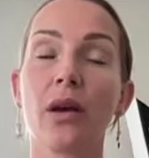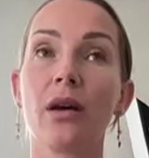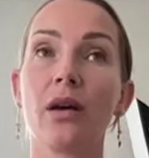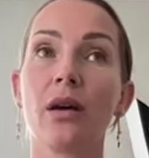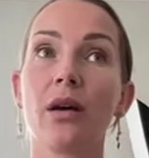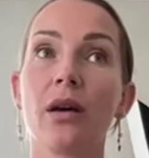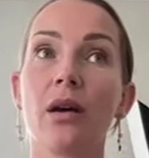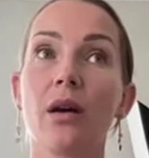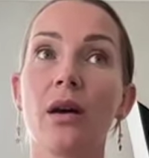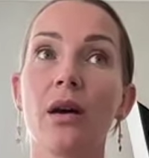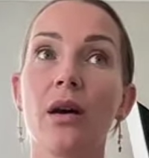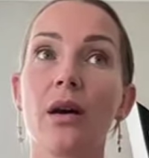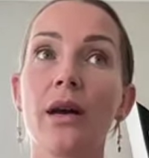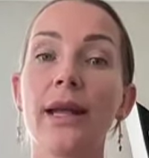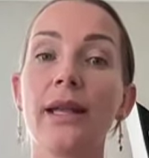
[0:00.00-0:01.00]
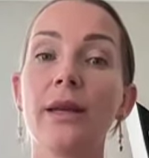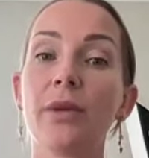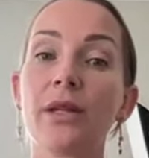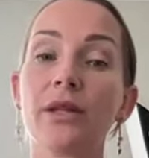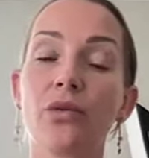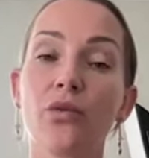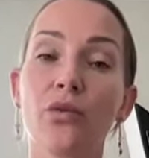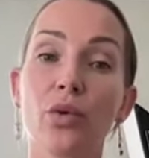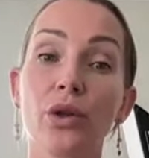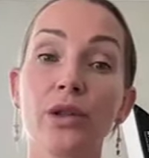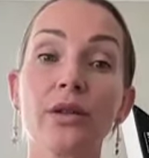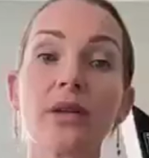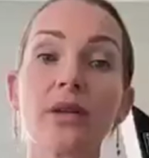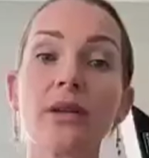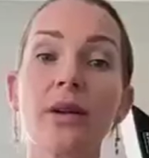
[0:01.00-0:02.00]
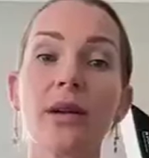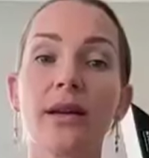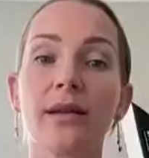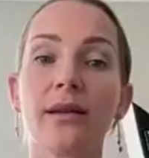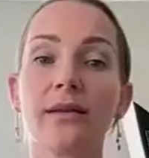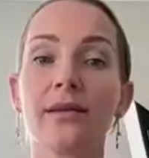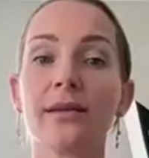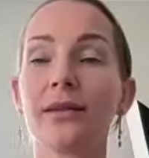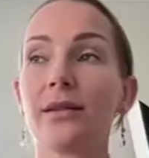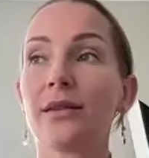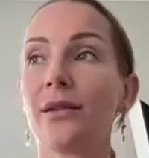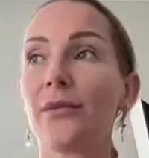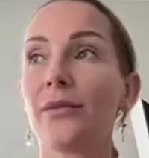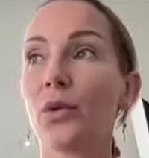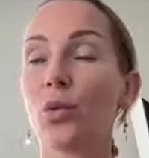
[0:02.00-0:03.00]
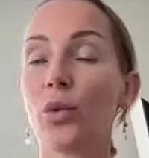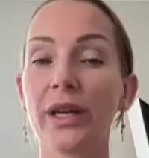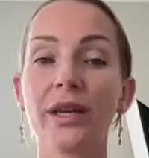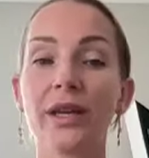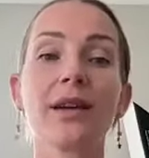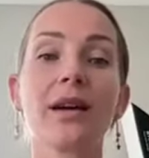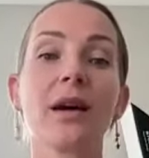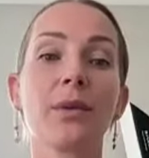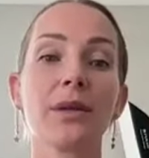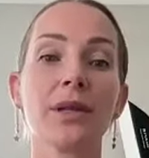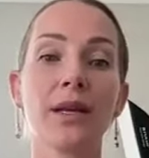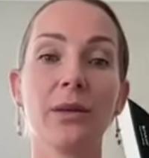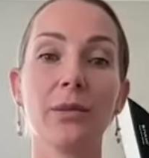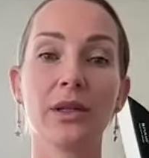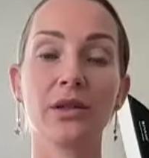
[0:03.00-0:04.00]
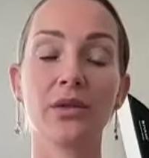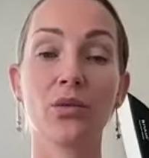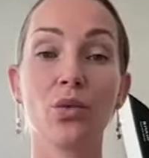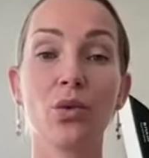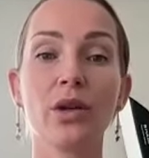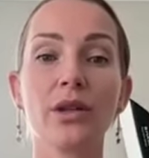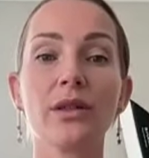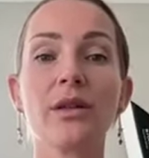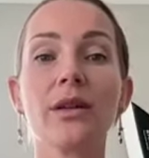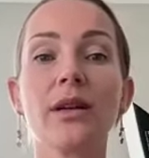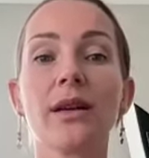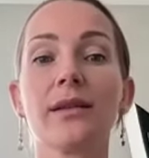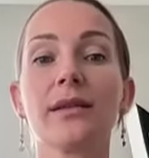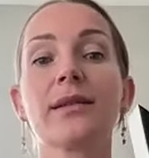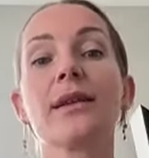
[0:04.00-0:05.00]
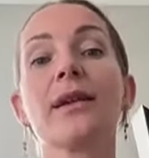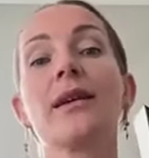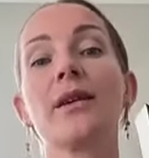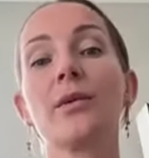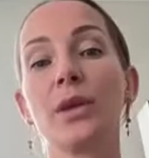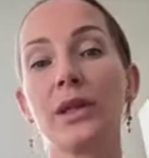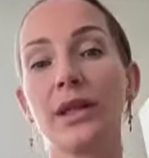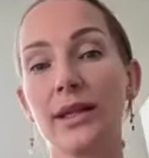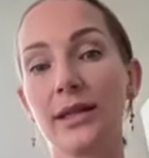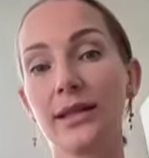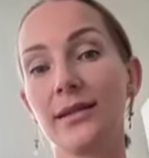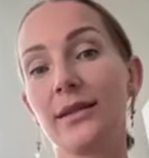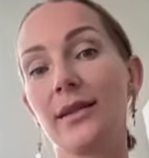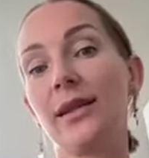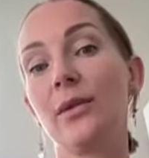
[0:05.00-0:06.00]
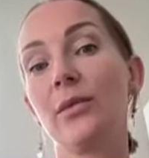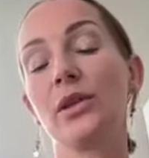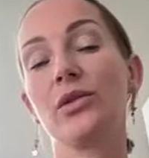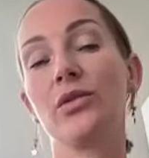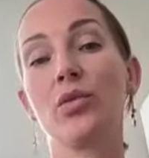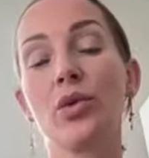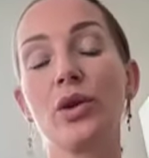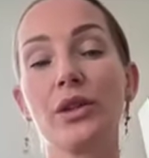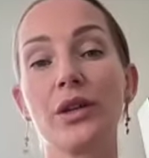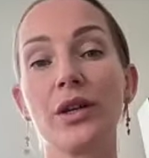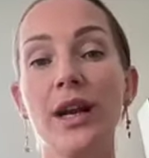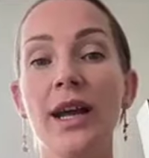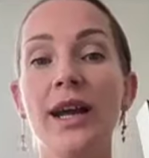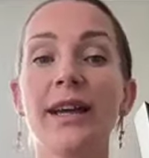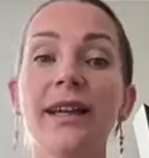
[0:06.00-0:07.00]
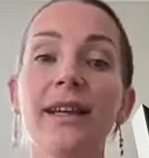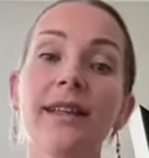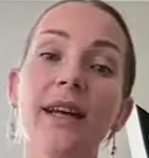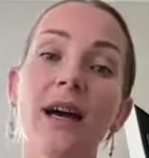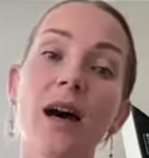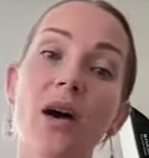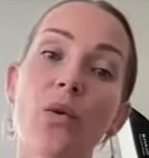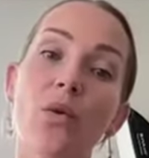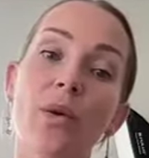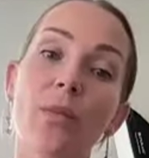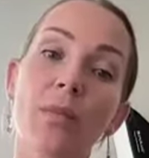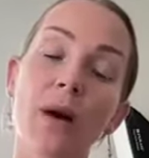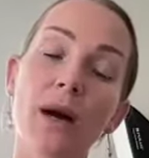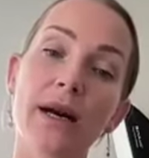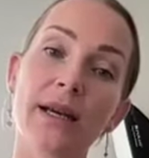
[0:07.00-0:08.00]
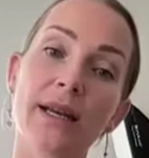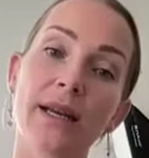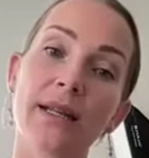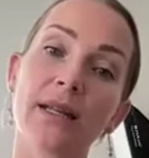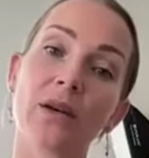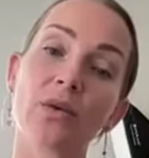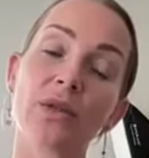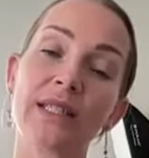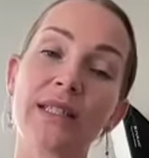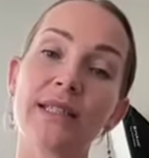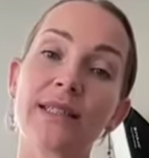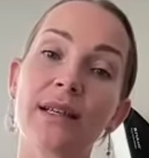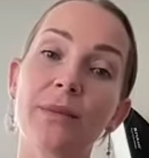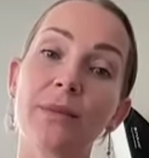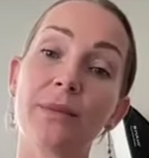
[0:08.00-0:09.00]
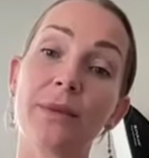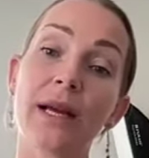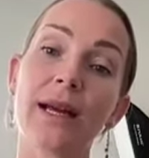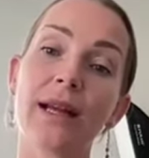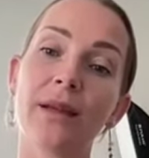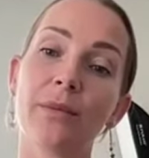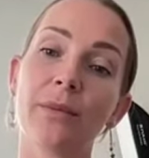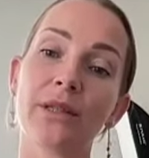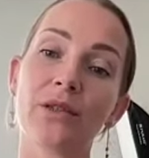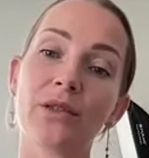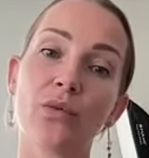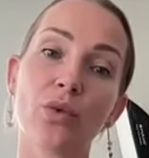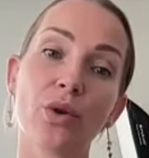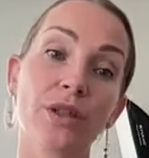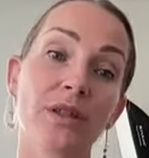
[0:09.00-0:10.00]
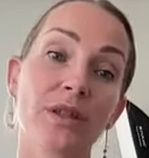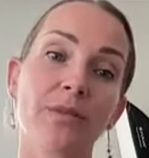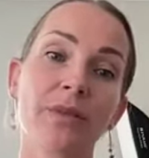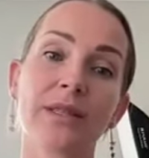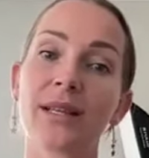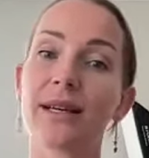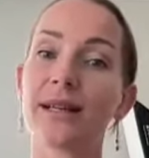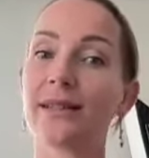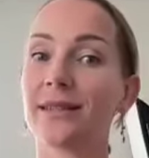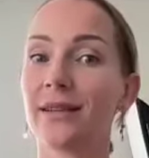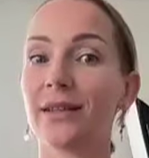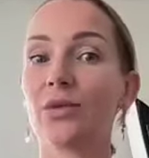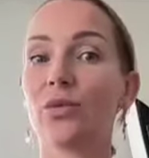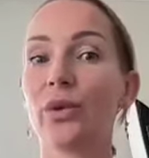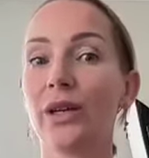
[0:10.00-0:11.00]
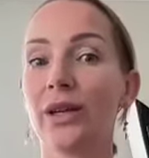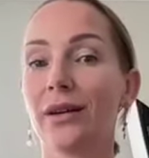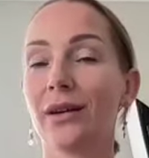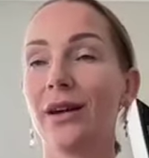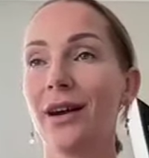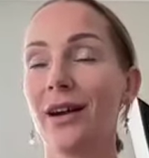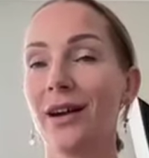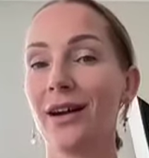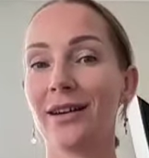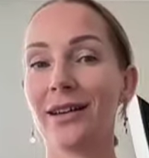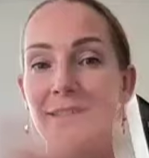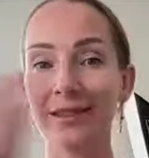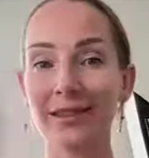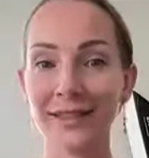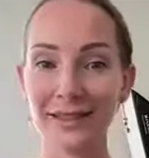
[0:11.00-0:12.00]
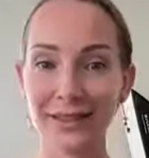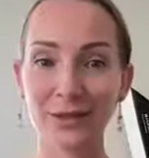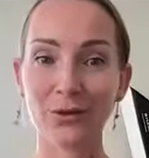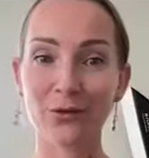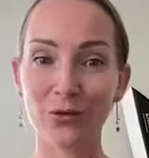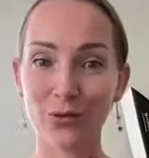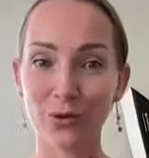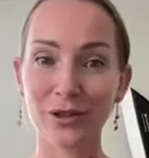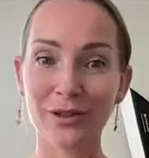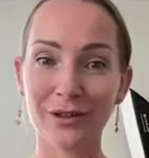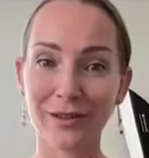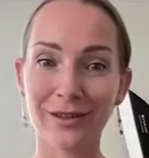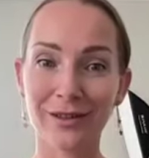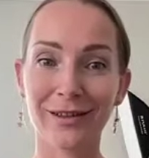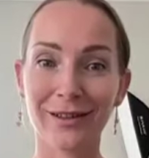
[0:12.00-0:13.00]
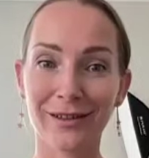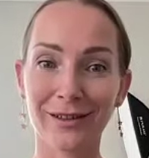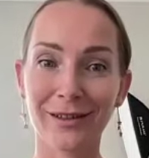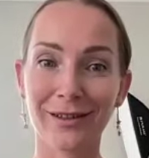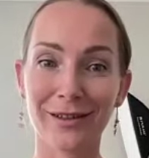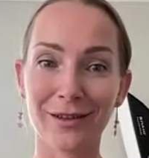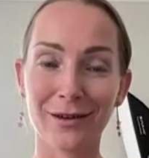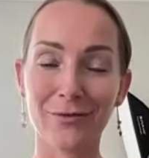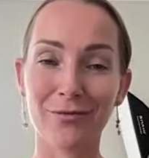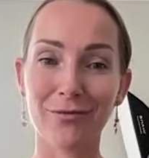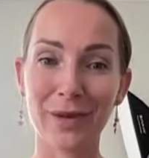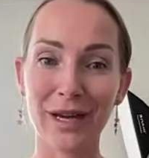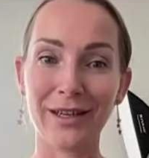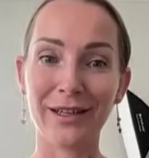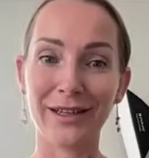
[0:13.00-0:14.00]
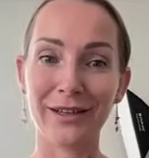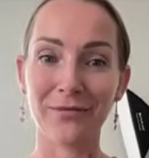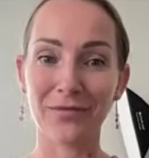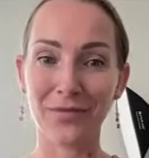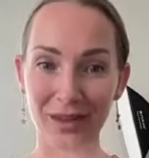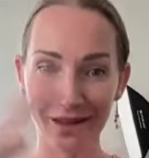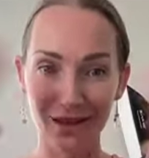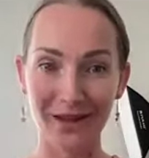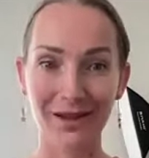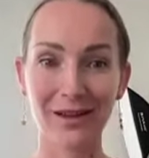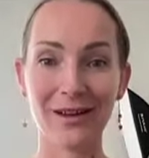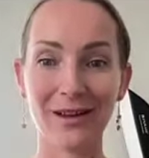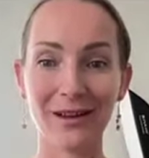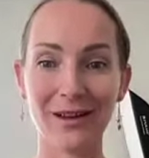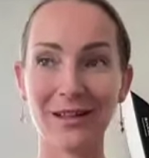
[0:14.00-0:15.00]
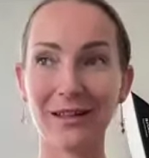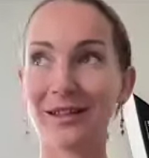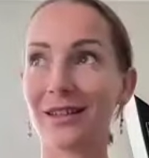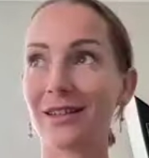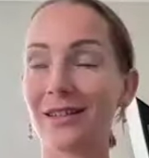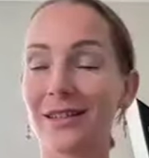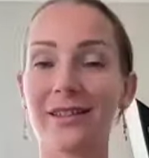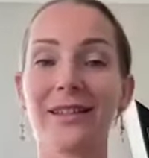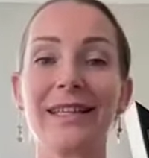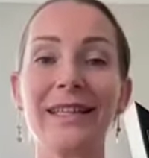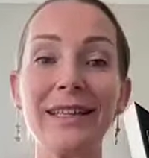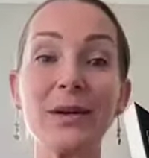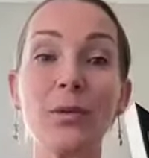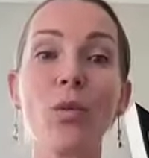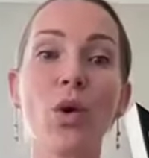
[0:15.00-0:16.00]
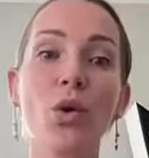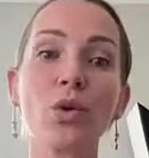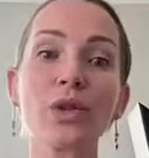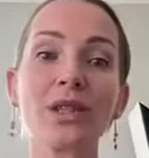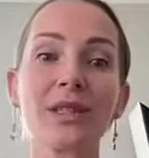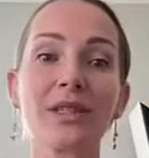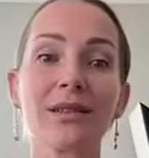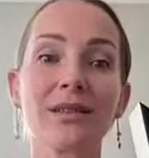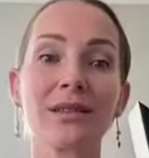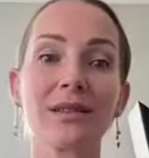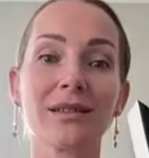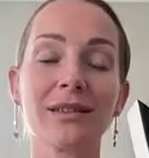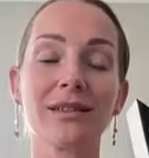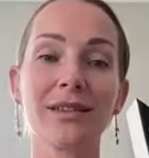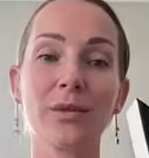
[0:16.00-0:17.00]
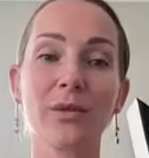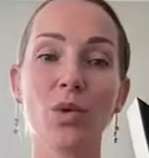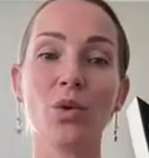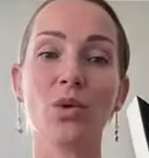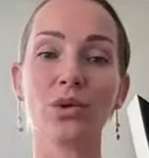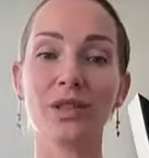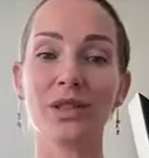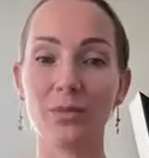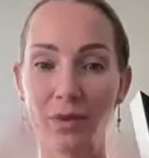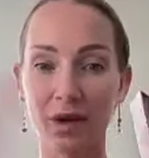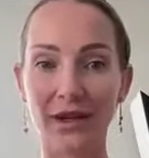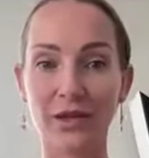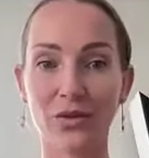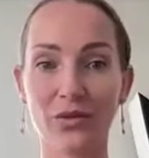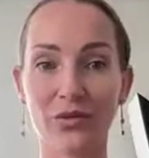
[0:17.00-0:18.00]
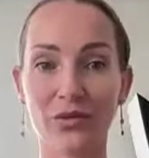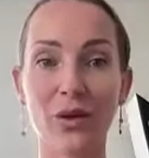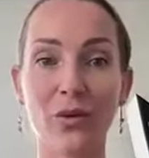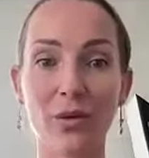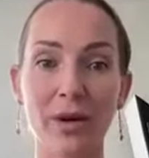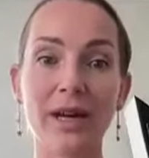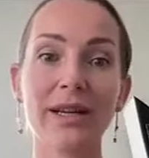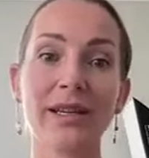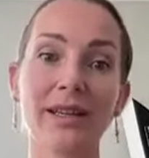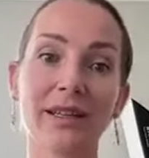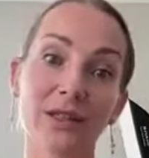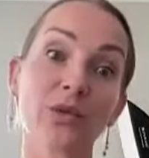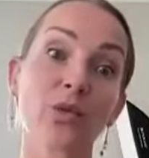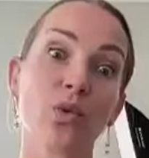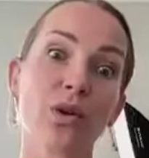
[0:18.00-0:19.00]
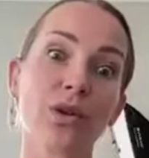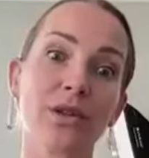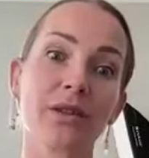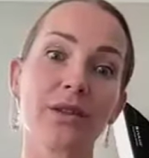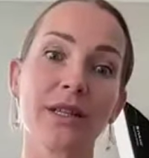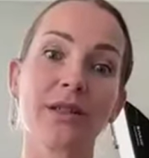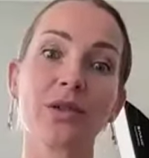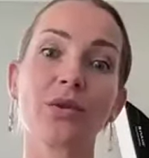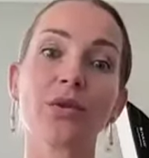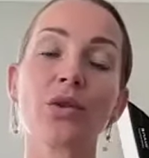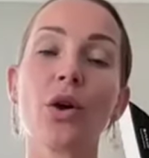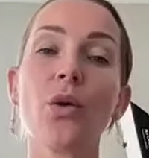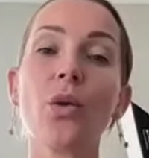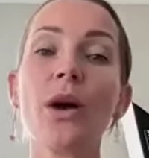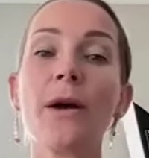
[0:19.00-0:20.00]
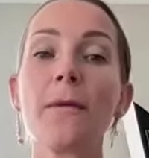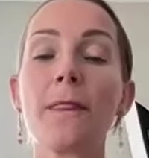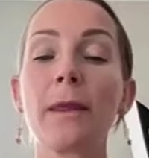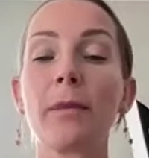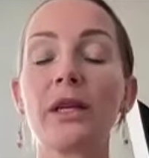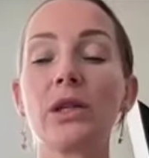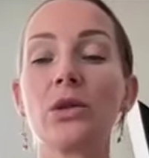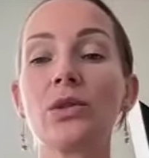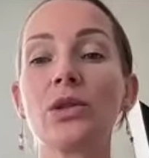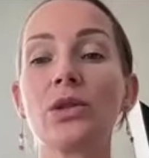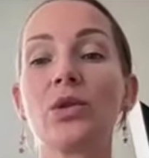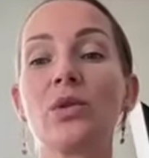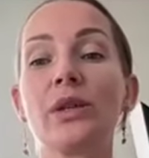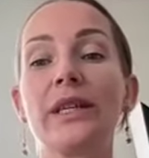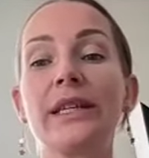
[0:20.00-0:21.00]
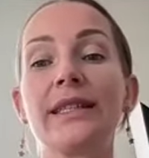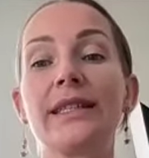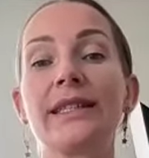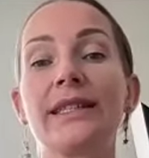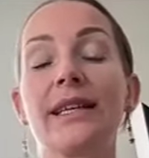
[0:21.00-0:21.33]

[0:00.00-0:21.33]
element of water, and waking up an element of water and harmonize element of water in our body, in our system. Elements of water, besides that we consist of water in many in the most part of our body is water, as you know, but also it's